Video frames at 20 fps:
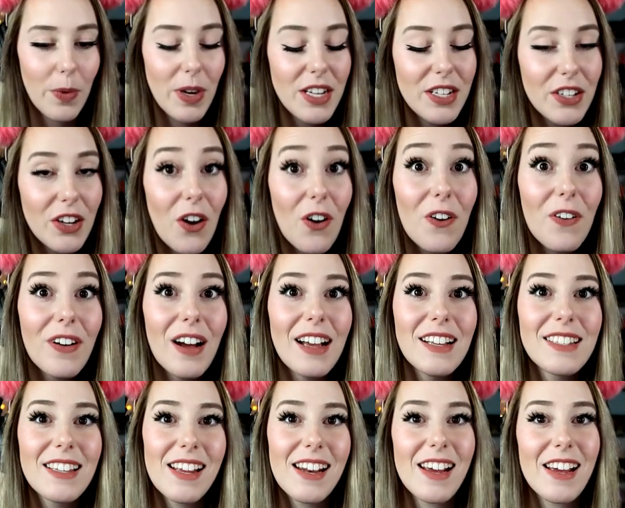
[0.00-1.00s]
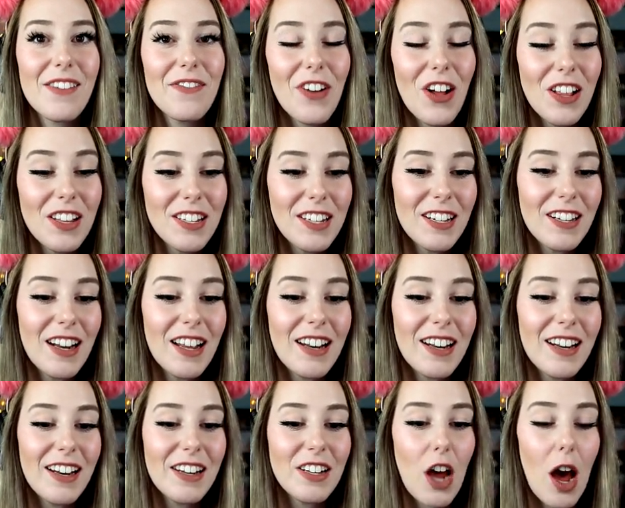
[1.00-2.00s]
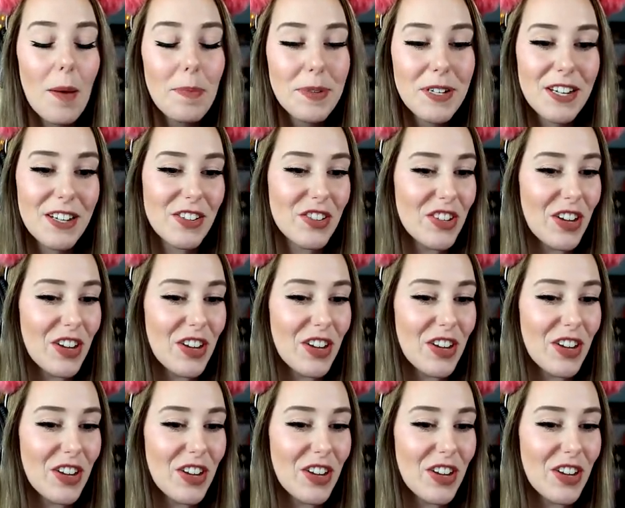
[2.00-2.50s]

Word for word: We don't. I said I volunteered at an adoption